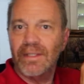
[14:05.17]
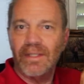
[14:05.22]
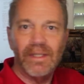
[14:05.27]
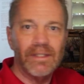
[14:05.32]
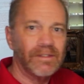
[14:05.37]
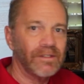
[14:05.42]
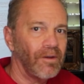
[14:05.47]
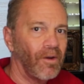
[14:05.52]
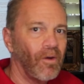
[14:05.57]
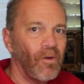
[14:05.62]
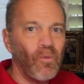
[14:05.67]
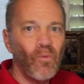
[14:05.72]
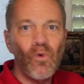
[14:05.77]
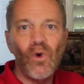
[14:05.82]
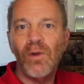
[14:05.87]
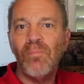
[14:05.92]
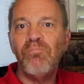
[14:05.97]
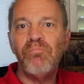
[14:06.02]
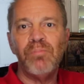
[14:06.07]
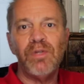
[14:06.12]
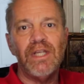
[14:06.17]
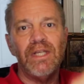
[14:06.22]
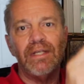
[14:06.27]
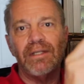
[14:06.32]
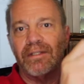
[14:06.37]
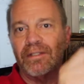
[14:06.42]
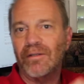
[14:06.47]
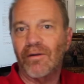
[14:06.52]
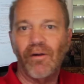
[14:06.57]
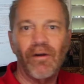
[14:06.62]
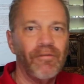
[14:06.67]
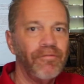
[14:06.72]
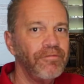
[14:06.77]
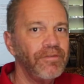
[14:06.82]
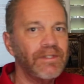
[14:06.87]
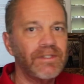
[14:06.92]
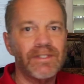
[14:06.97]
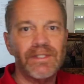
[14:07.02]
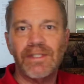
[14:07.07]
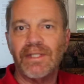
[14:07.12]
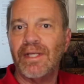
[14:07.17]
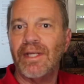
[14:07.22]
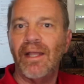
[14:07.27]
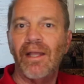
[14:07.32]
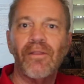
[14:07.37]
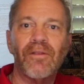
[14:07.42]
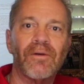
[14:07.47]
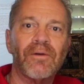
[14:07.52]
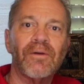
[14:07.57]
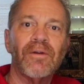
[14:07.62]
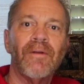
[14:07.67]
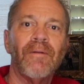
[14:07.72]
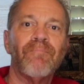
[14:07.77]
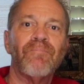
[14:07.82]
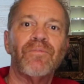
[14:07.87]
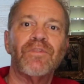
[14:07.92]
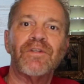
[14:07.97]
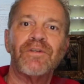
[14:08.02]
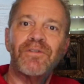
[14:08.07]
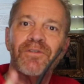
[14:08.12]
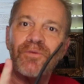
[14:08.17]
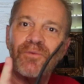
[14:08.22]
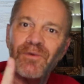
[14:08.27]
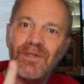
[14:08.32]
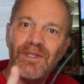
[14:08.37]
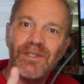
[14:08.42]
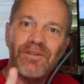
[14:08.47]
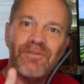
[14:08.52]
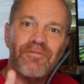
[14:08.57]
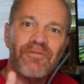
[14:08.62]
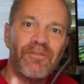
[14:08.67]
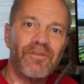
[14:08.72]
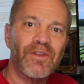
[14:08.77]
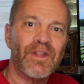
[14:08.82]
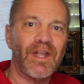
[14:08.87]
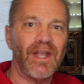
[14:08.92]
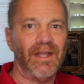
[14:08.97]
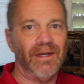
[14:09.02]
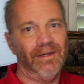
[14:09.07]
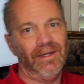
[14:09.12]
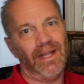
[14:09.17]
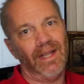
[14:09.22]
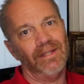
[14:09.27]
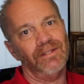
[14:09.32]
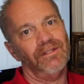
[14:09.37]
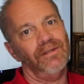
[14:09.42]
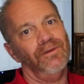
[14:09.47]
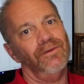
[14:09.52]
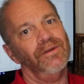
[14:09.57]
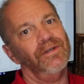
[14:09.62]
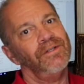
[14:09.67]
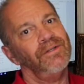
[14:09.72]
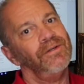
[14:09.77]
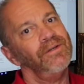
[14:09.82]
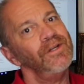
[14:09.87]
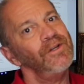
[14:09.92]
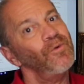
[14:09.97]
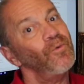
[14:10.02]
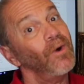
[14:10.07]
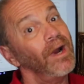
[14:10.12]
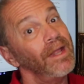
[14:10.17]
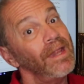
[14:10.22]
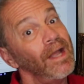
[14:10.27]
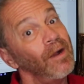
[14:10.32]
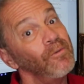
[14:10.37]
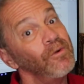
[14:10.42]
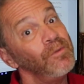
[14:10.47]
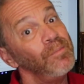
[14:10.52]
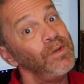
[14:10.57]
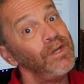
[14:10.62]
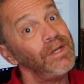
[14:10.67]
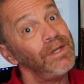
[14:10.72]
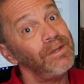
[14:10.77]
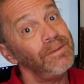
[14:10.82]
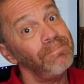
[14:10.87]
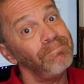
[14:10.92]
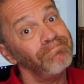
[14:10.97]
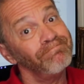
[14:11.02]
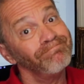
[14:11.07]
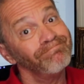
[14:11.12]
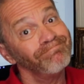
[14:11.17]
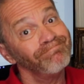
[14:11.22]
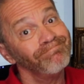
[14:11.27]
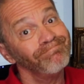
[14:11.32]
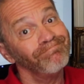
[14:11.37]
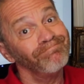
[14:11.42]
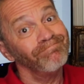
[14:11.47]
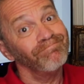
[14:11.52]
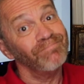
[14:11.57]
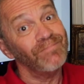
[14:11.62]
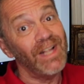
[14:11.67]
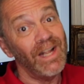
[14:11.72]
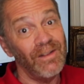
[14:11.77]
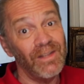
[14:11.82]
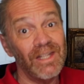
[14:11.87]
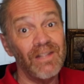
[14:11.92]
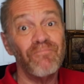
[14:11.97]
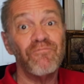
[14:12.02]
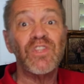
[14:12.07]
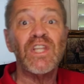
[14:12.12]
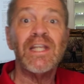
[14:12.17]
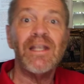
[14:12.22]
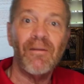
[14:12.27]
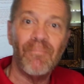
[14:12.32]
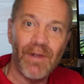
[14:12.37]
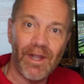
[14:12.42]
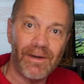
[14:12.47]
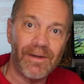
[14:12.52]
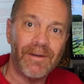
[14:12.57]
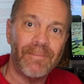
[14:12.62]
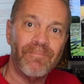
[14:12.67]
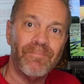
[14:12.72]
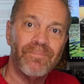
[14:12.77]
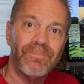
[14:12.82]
It's all one piece. It all fits together. There's a reason for that. Ask your attorney why that would be, and then think about it.